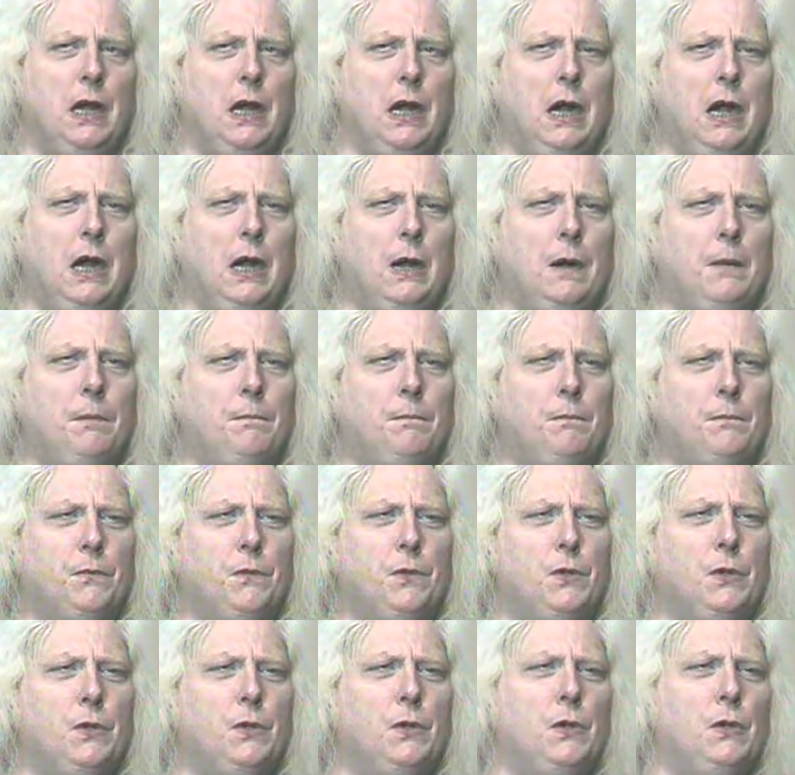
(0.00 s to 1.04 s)
um,
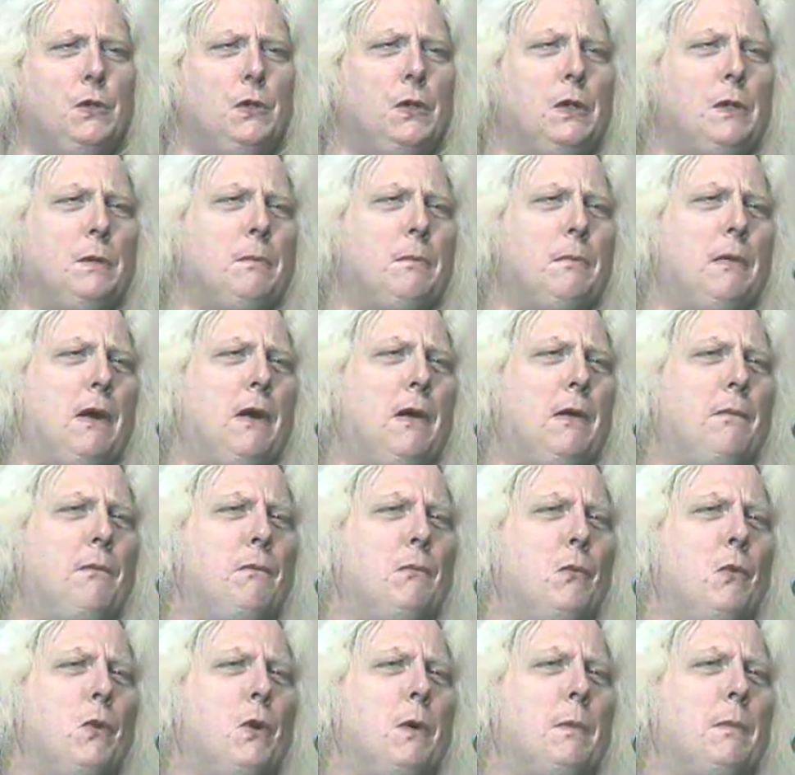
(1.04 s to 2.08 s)
learn about
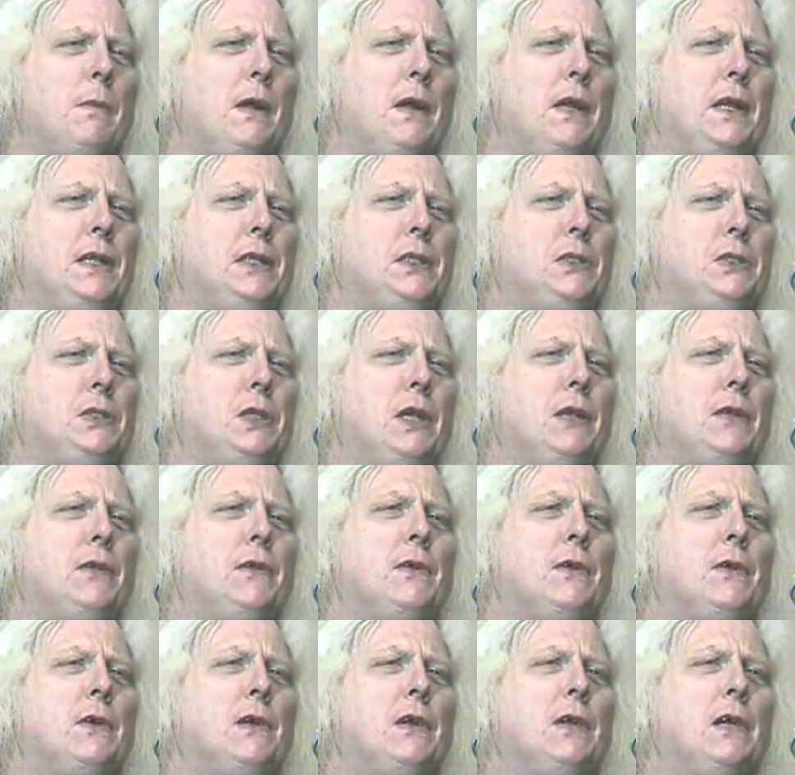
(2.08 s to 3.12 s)
more about each
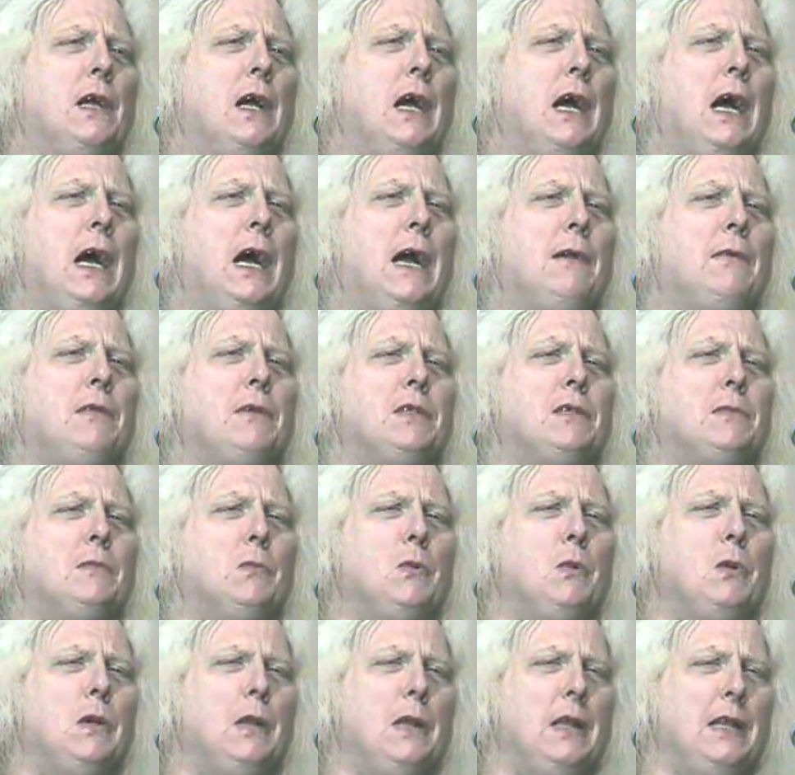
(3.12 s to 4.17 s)
other. I was
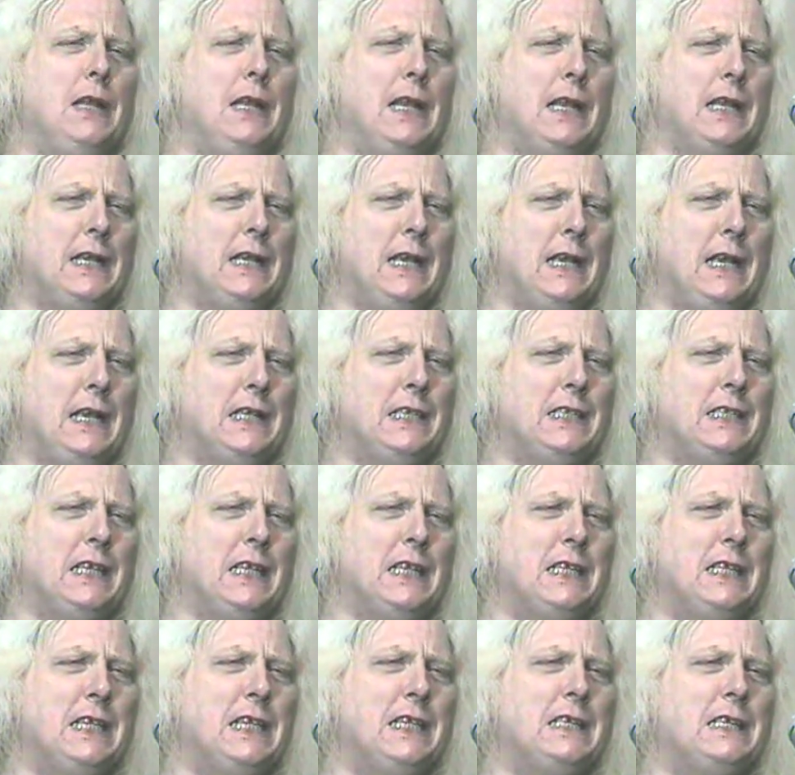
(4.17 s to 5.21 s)
more in that case
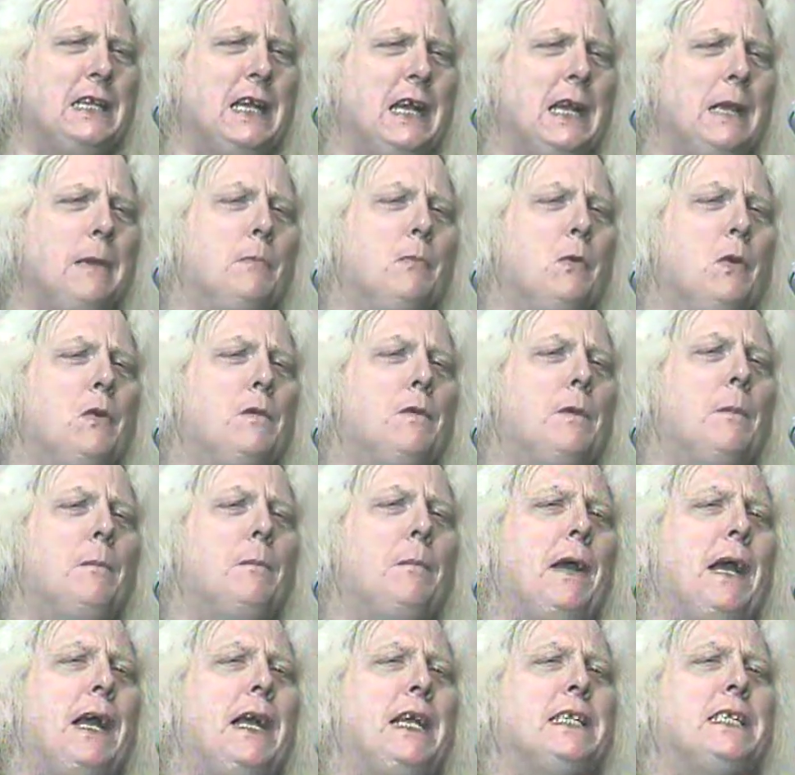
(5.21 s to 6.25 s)
at that time more of a
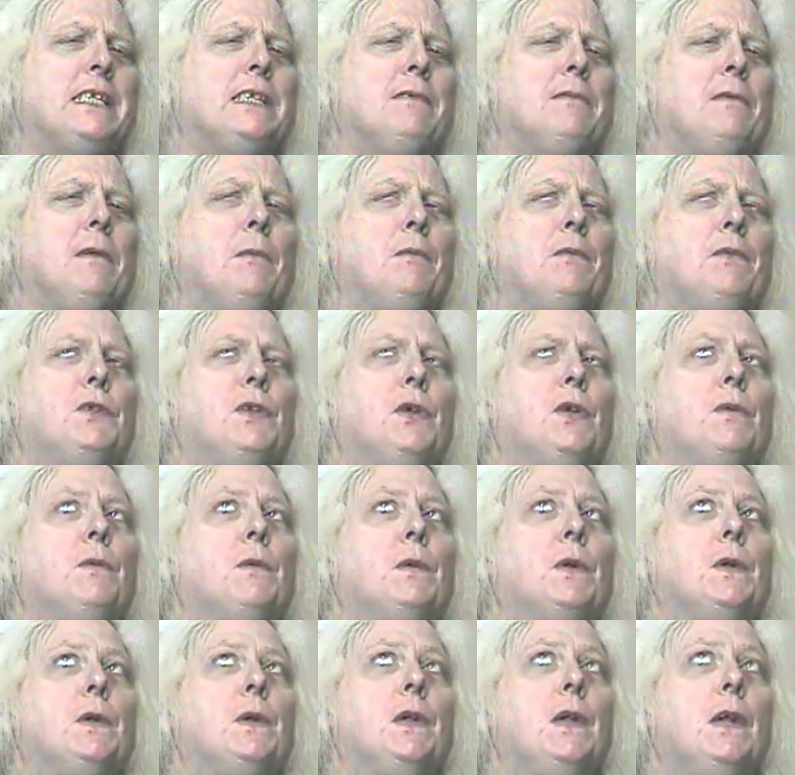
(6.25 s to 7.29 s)
passive
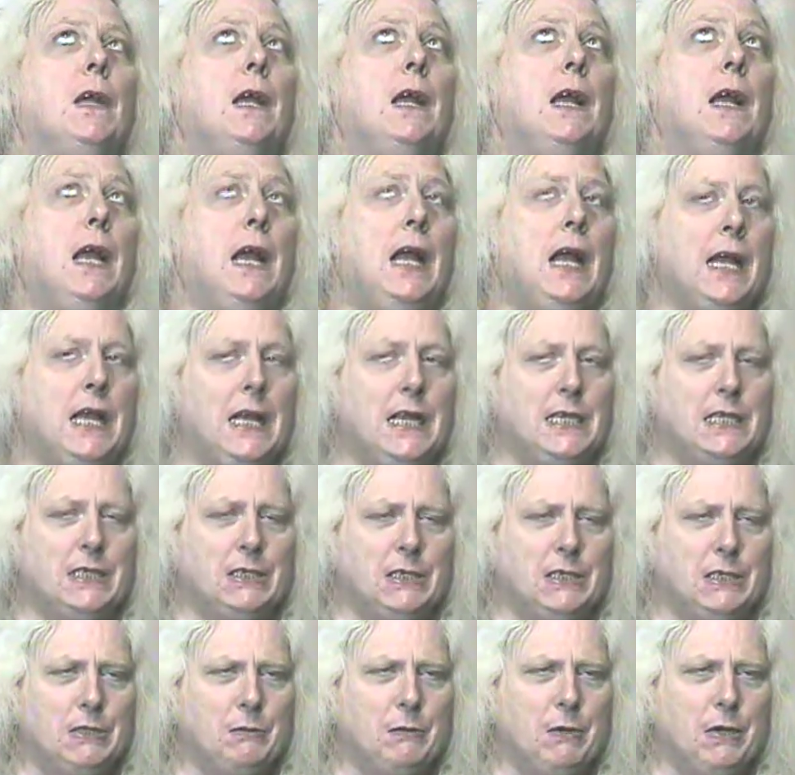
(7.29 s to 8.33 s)
observer,
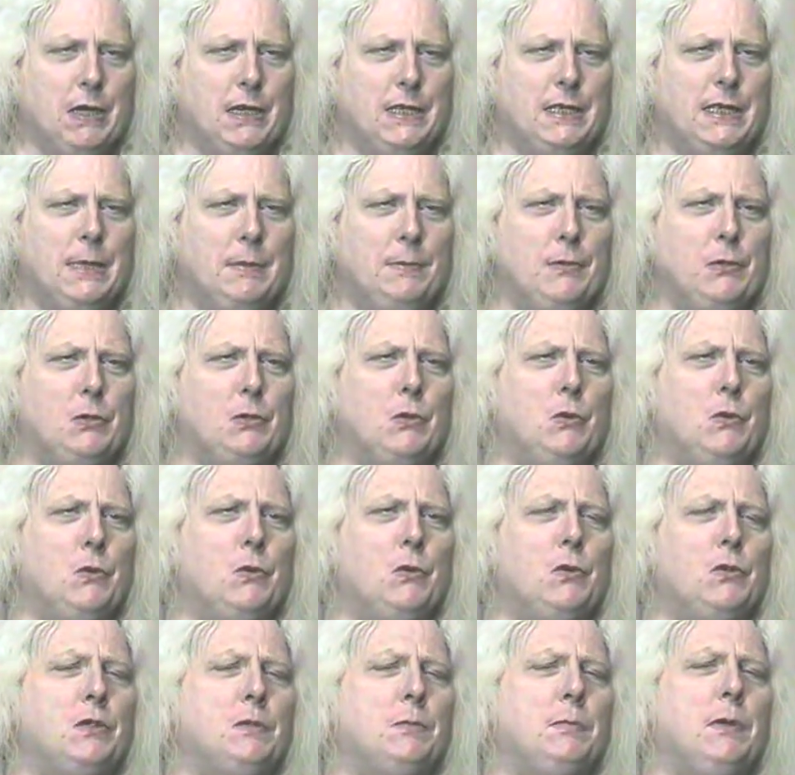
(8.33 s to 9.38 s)
as is what a
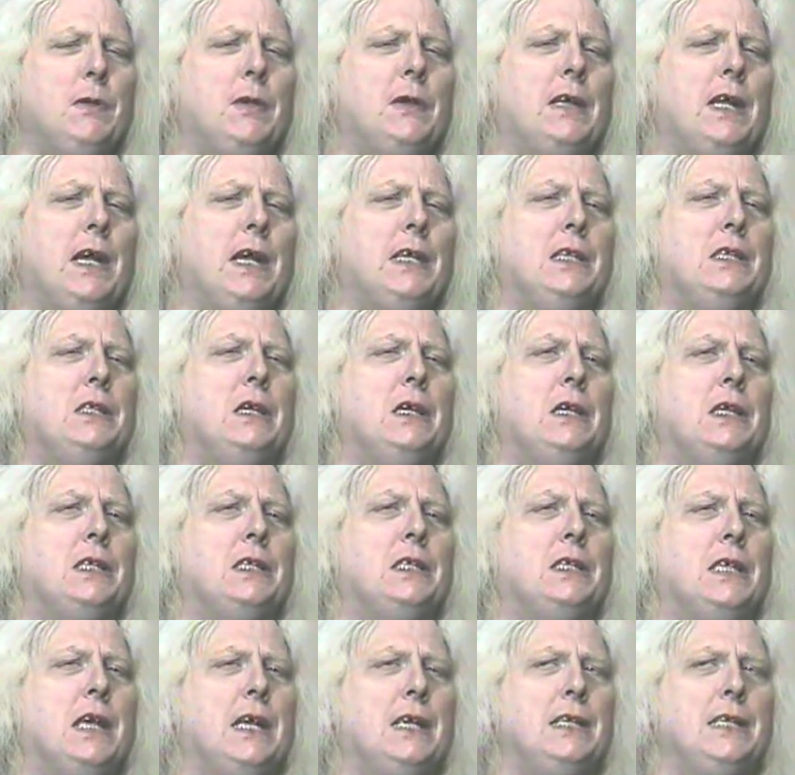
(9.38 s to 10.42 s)
typical spirit guide
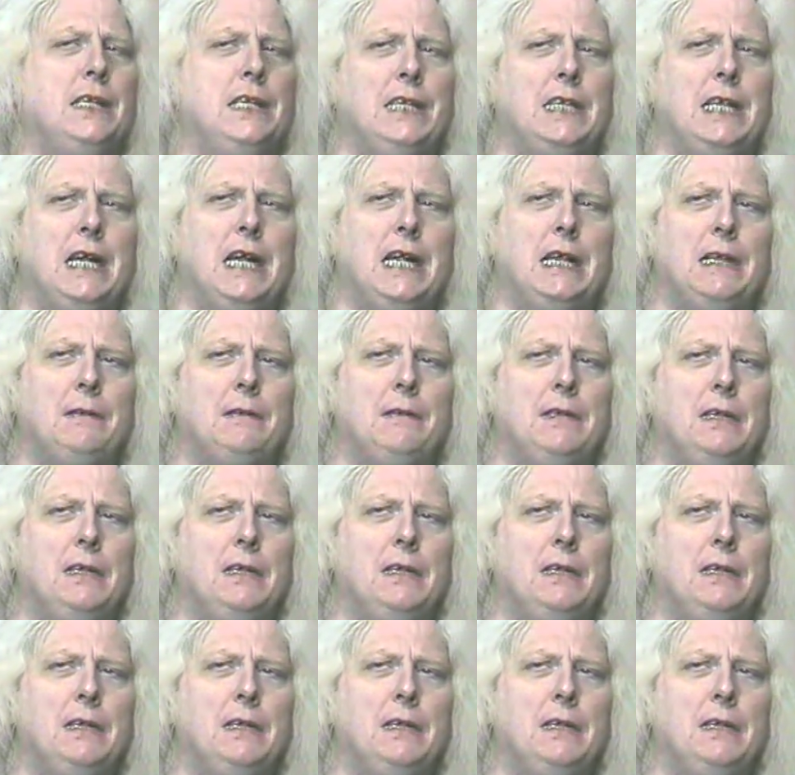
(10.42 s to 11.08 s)
does. I did not